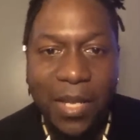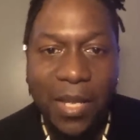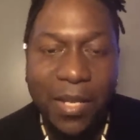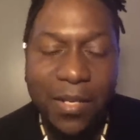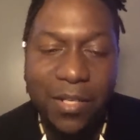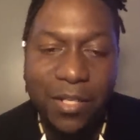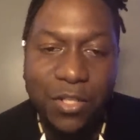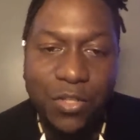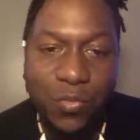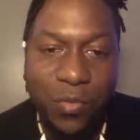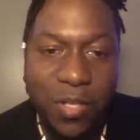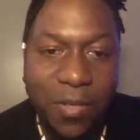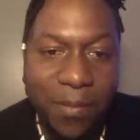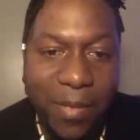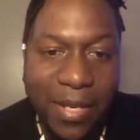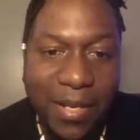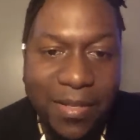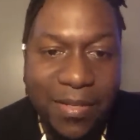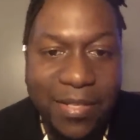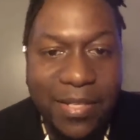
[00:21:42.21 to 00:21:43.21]
And the dream
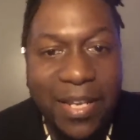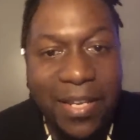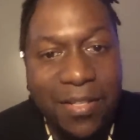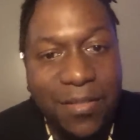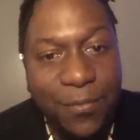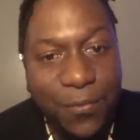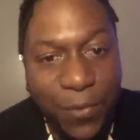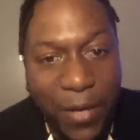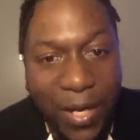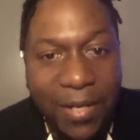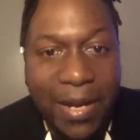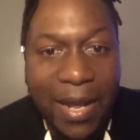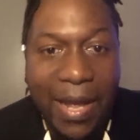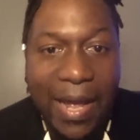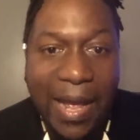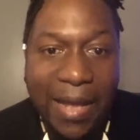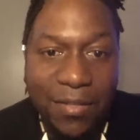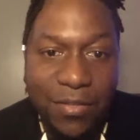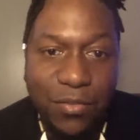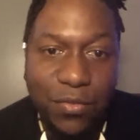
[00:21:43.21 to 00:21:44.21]
is Freda.
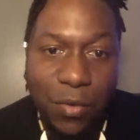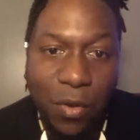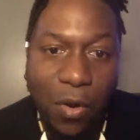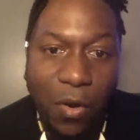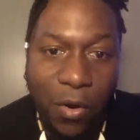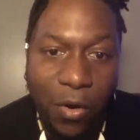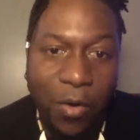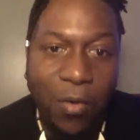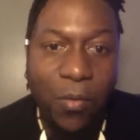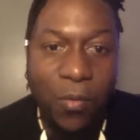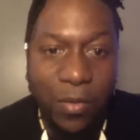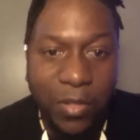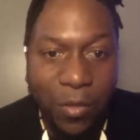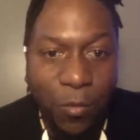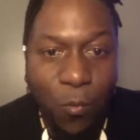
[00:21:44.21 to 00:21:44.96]
I saw her on